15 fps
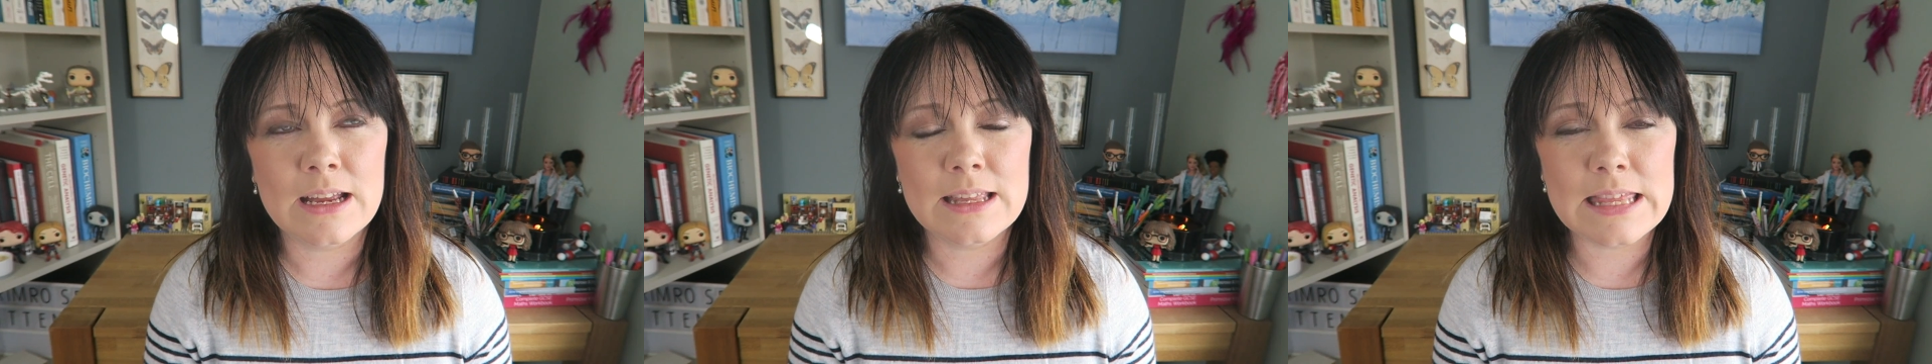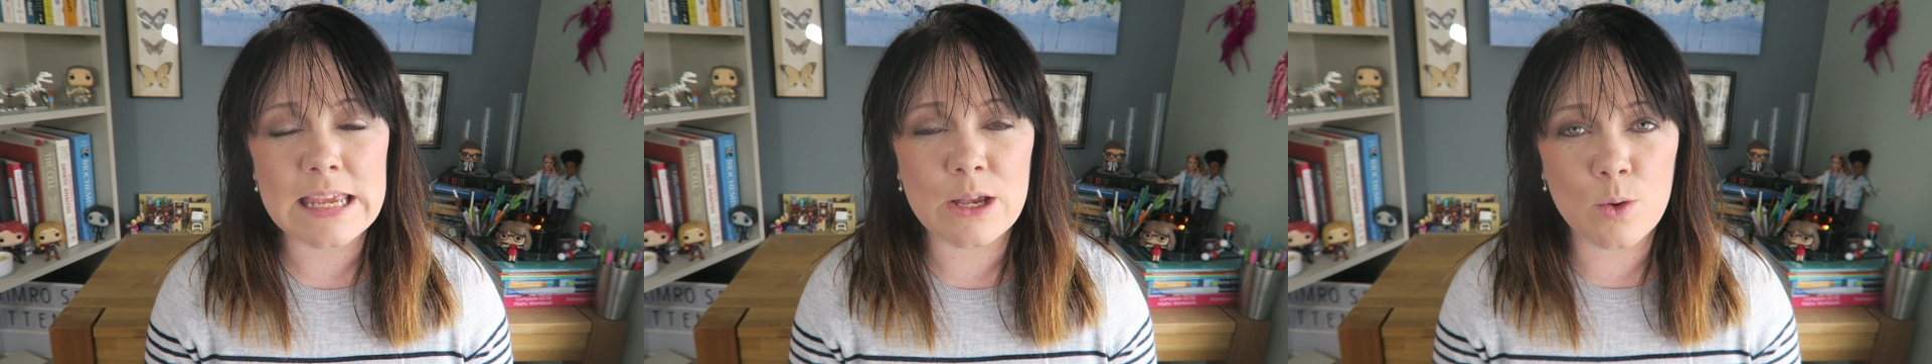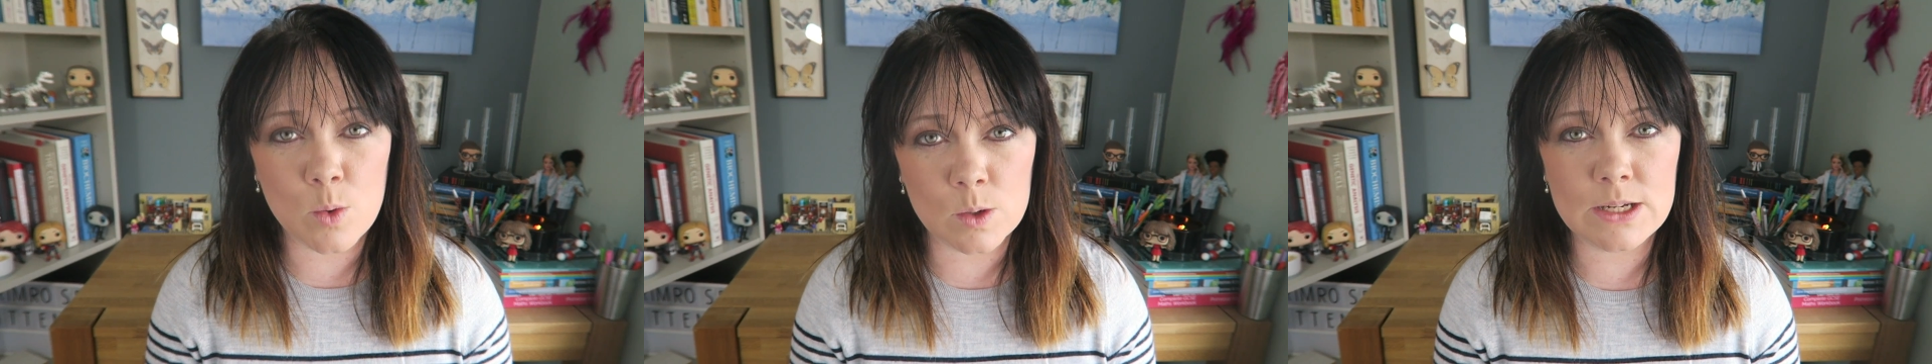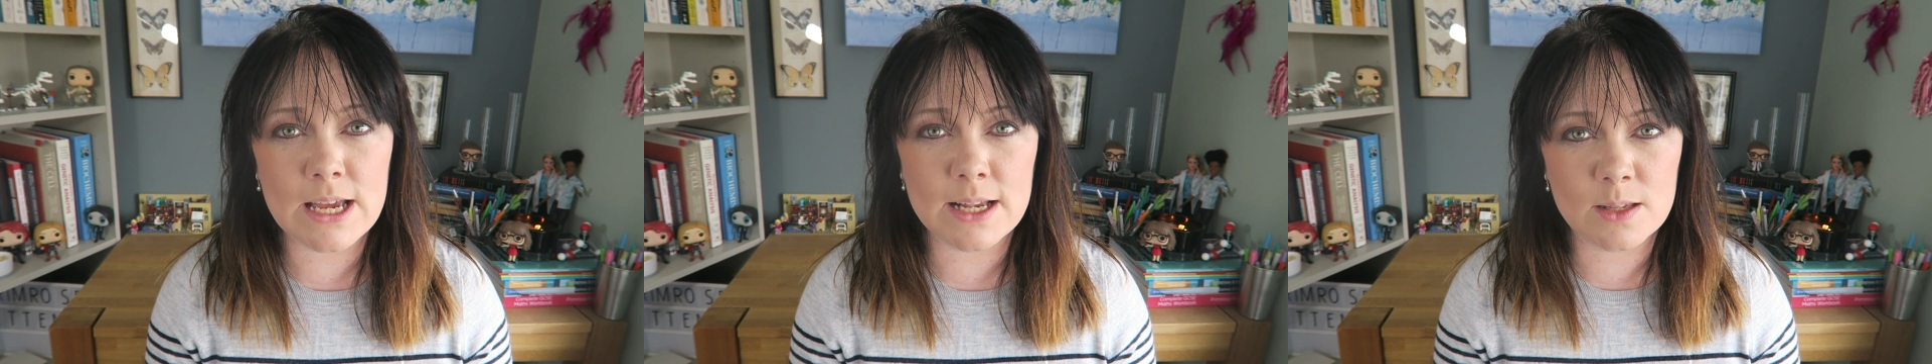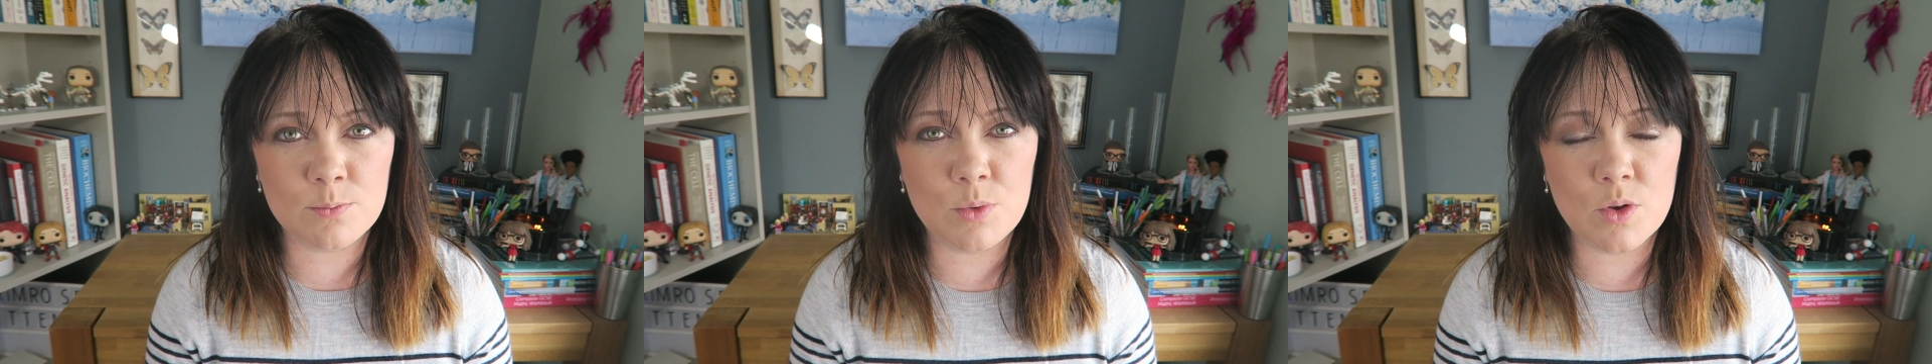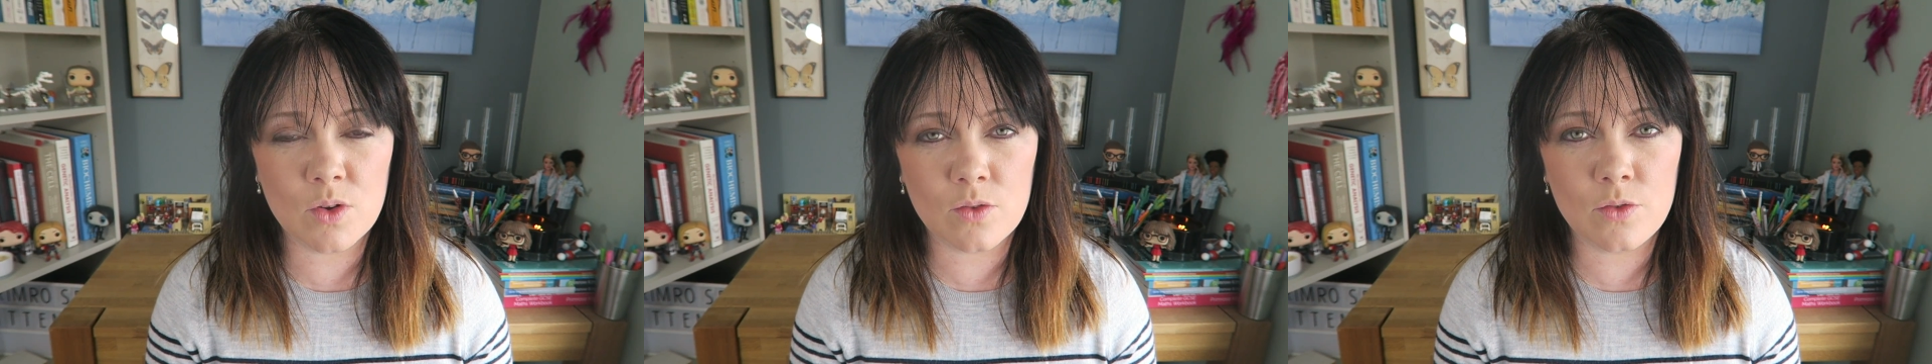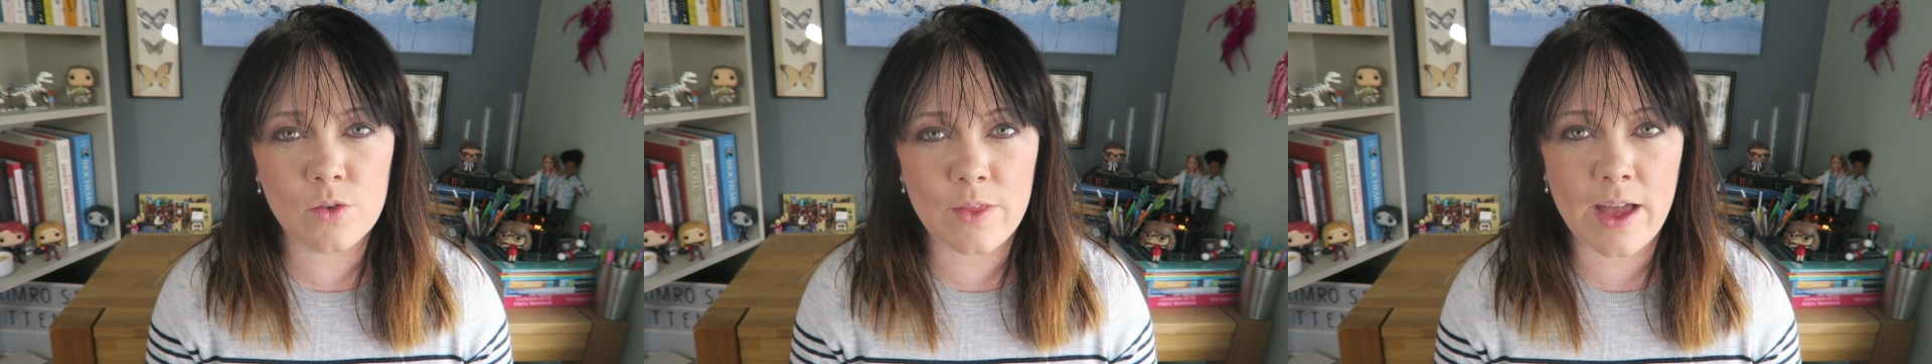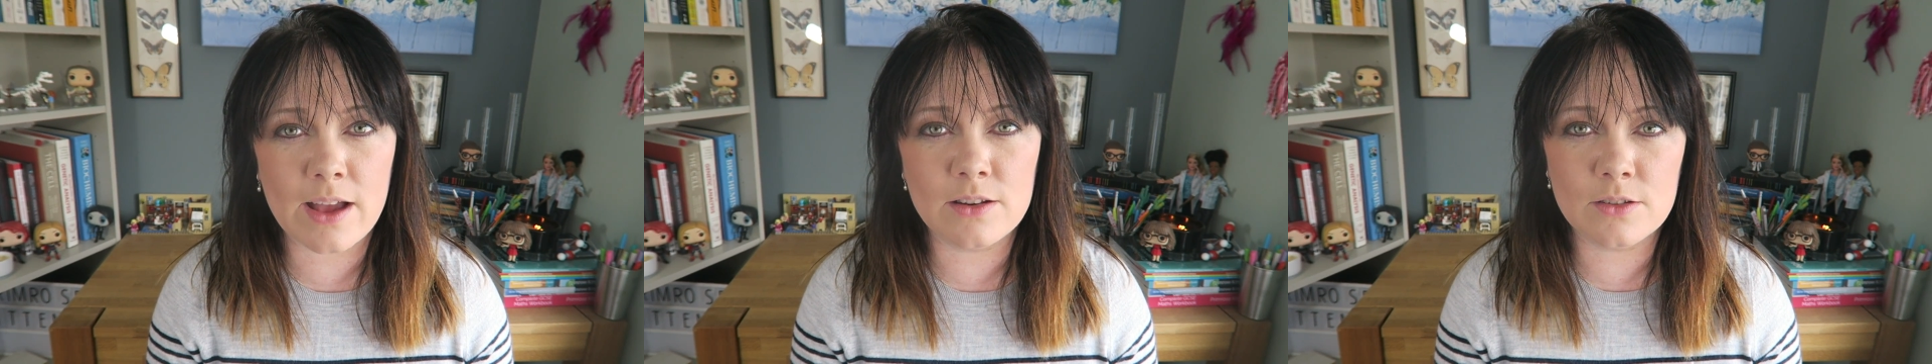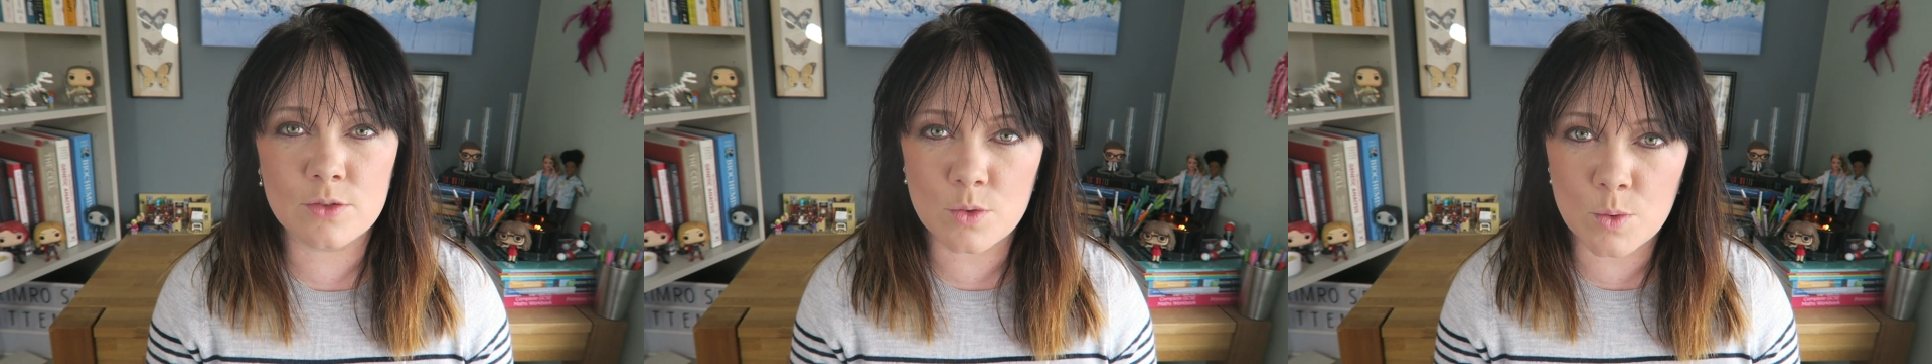the core textbook for that